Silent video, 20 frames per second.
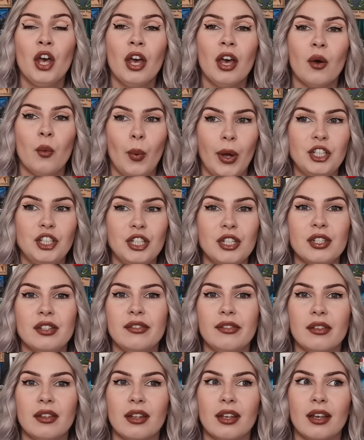which
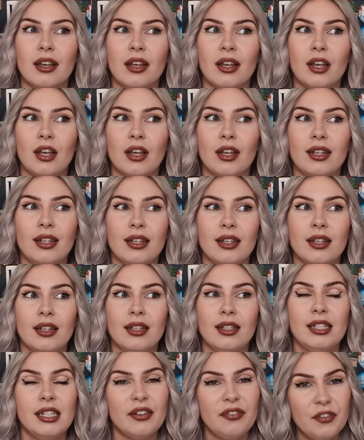is
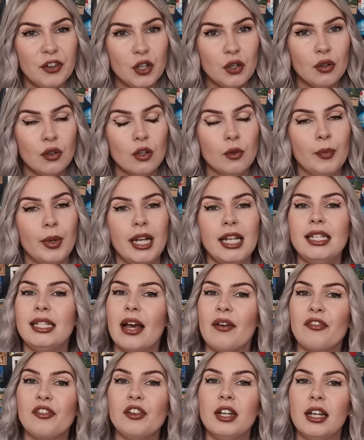difficult, but it
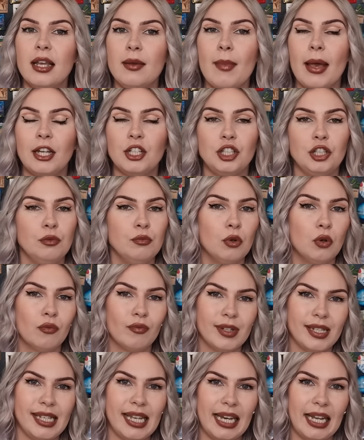definitely makes you more
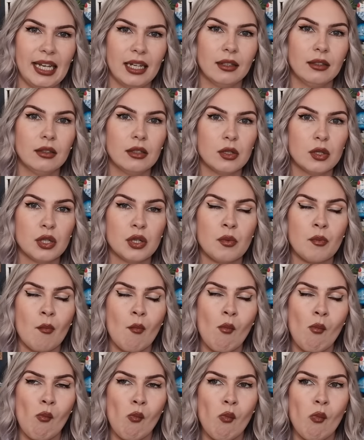resilient.
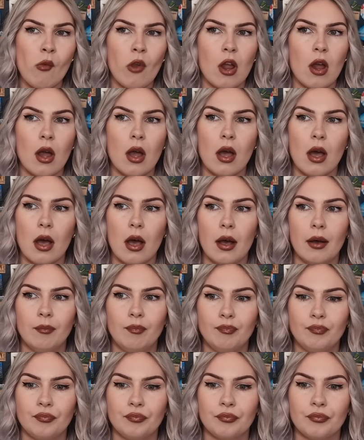
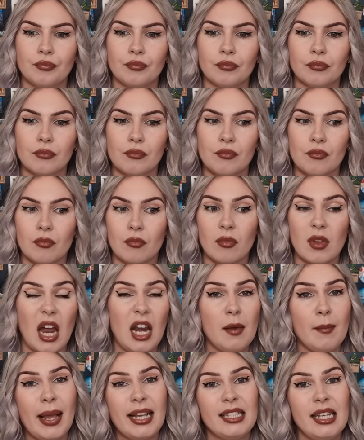And
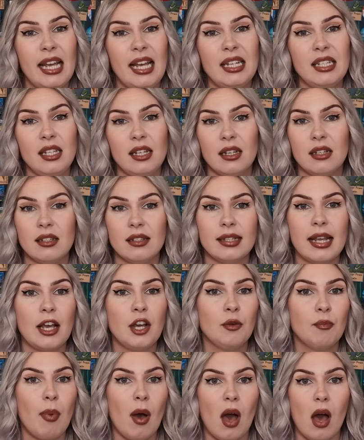it makes it easier to say
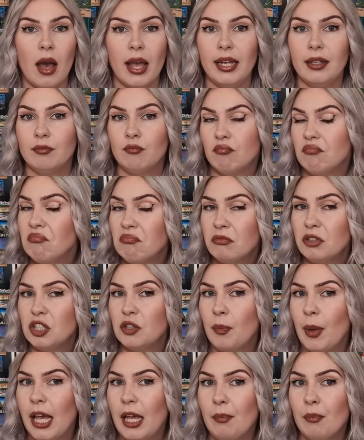goodbye to
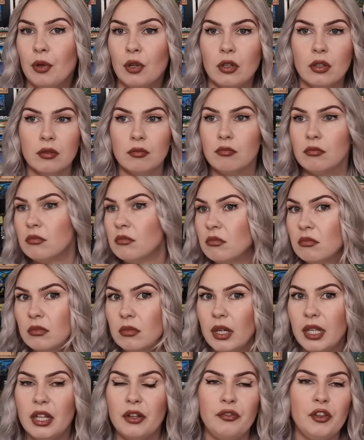people
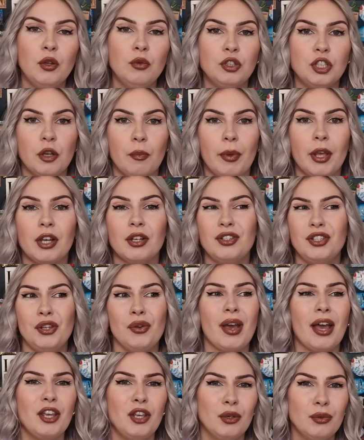in the future because you
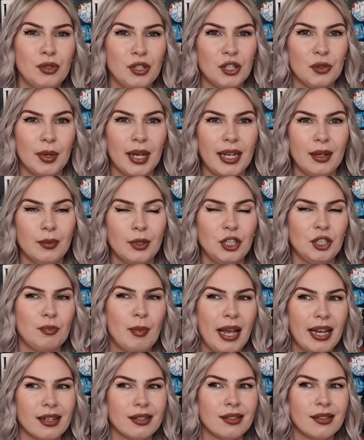get used to it, which
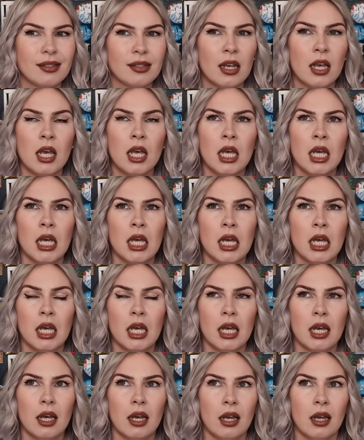makes
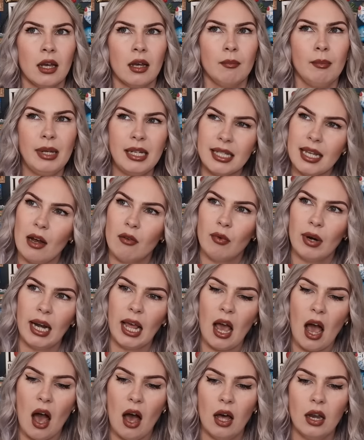me sound really
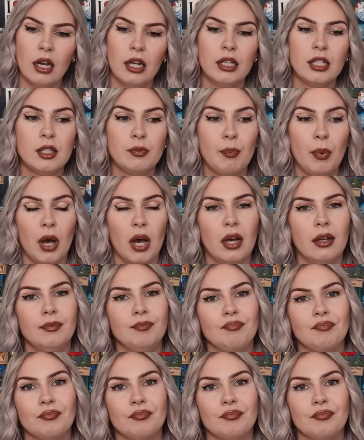heartless, but